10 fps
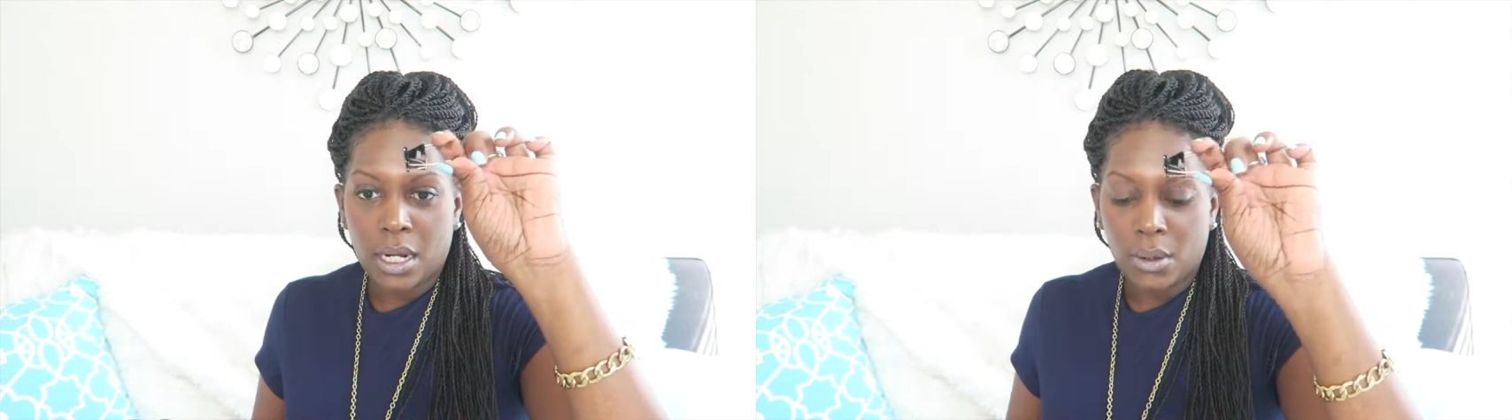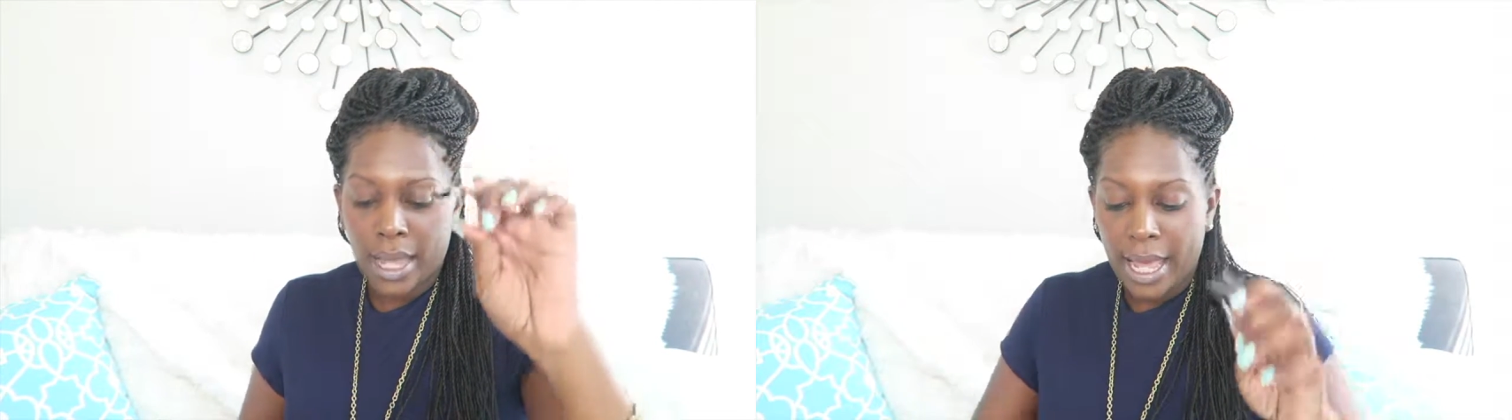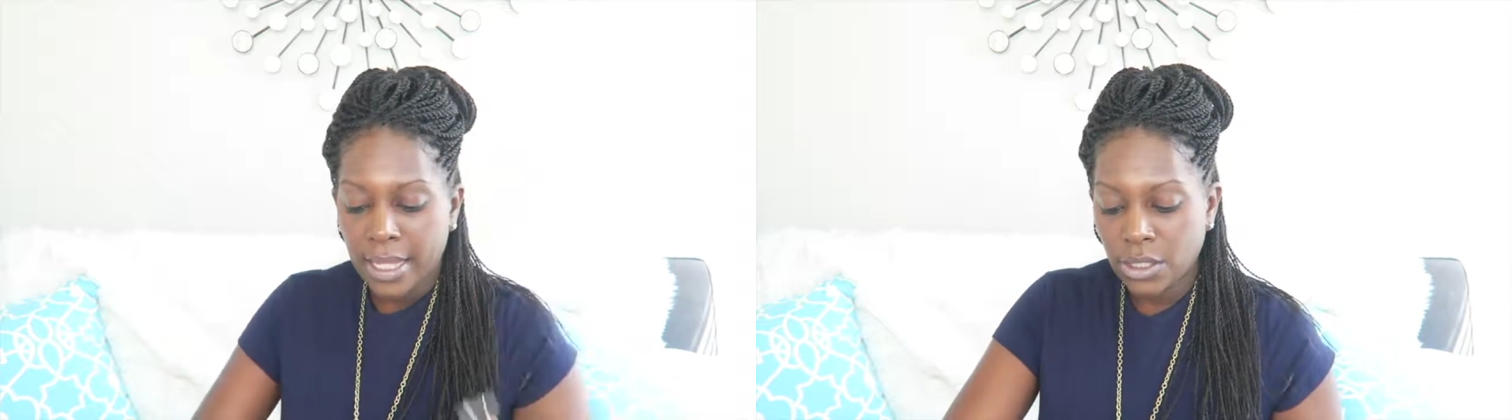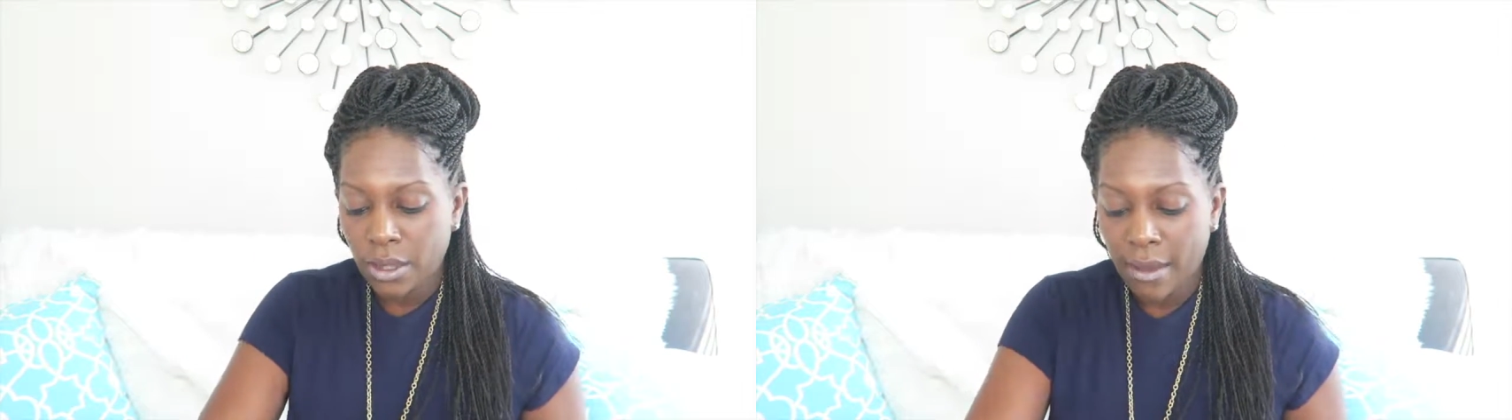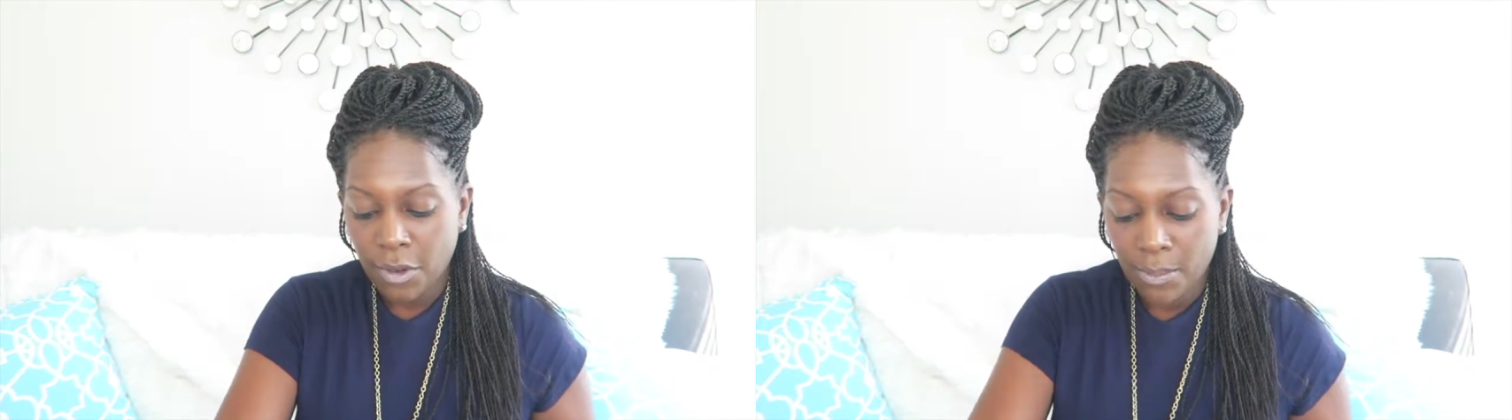Okay, so
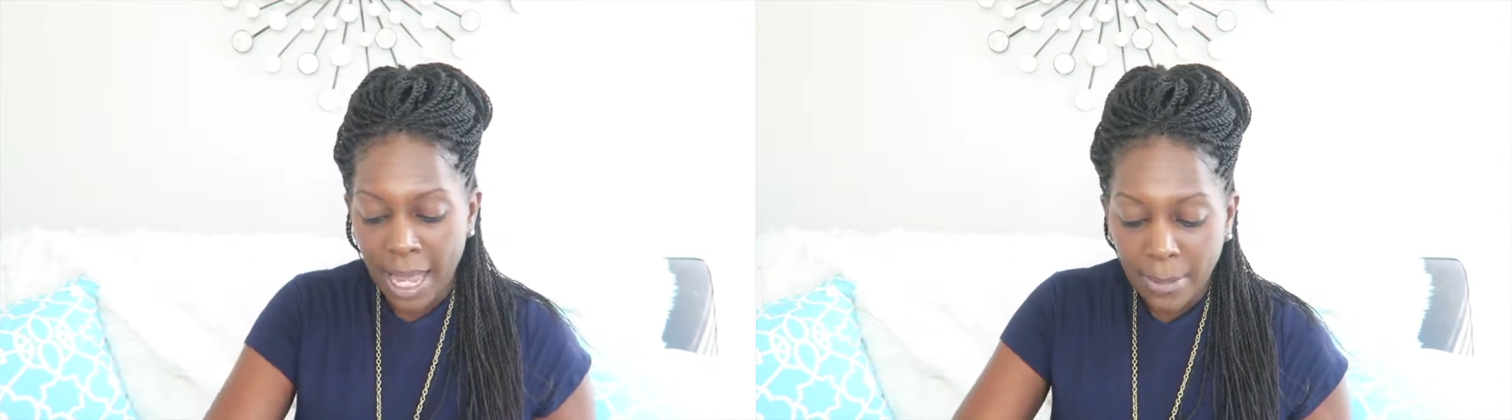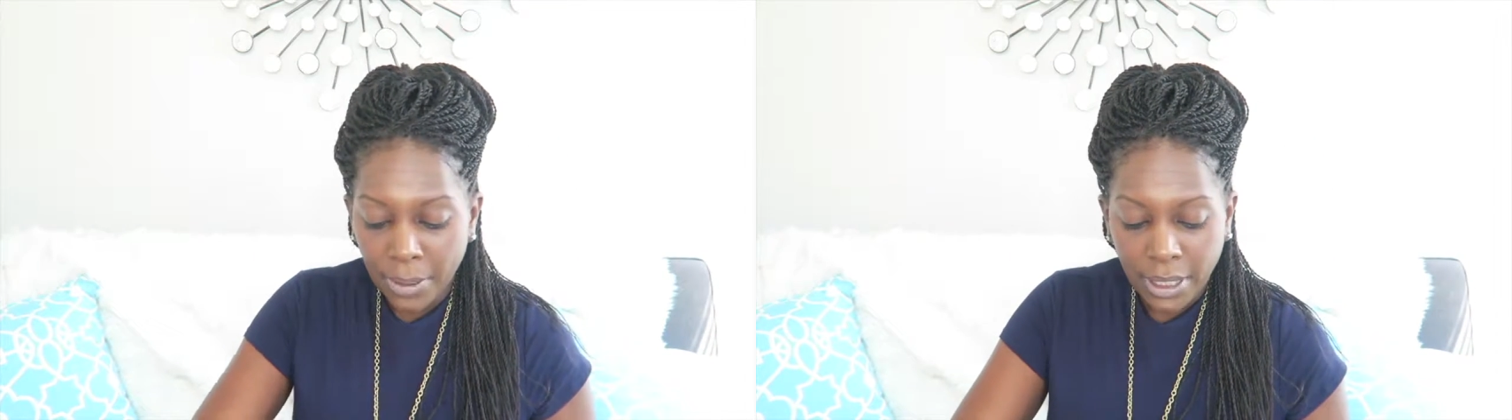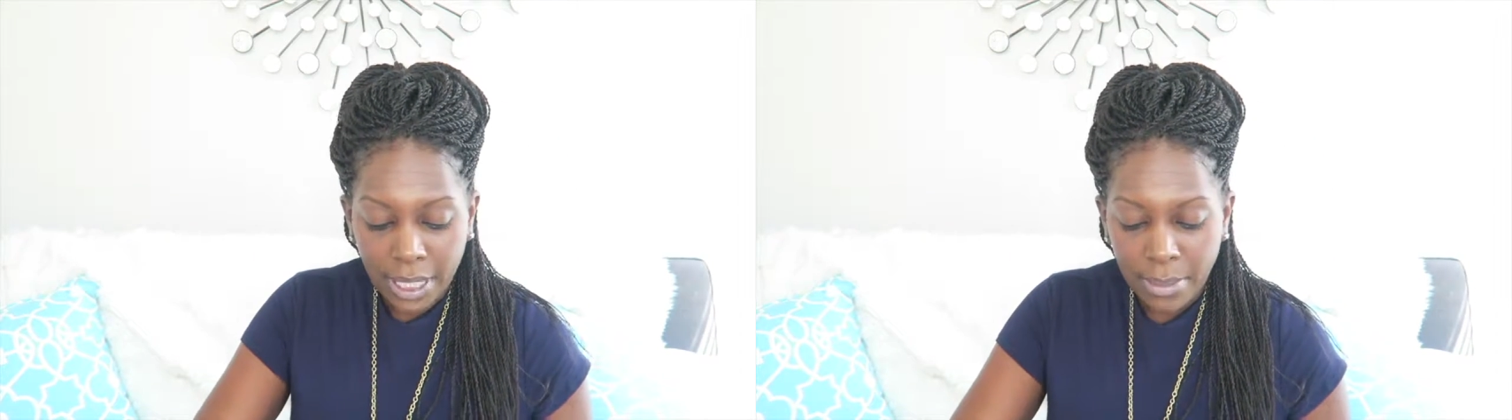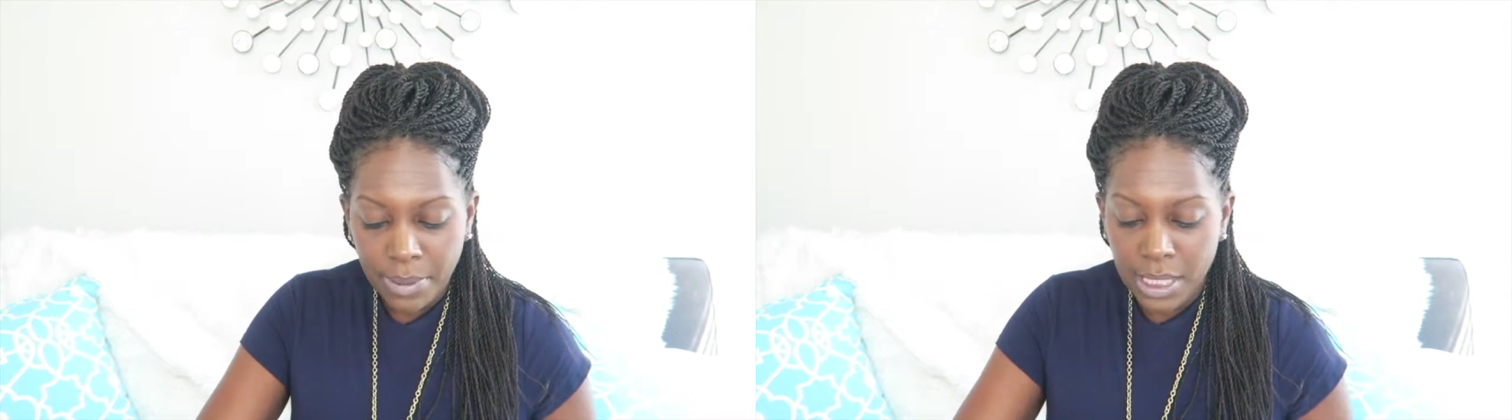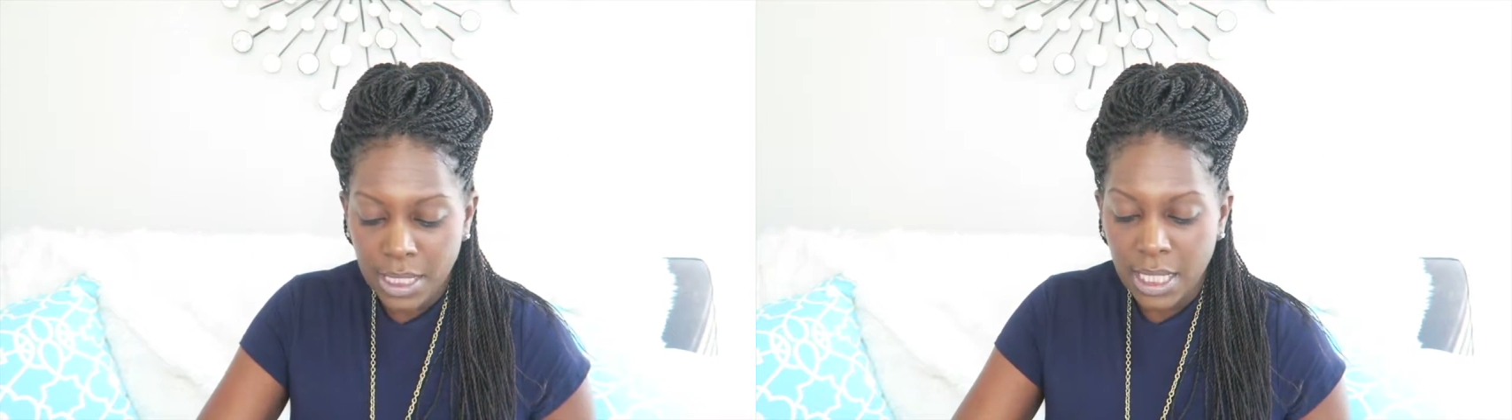you have your paper clips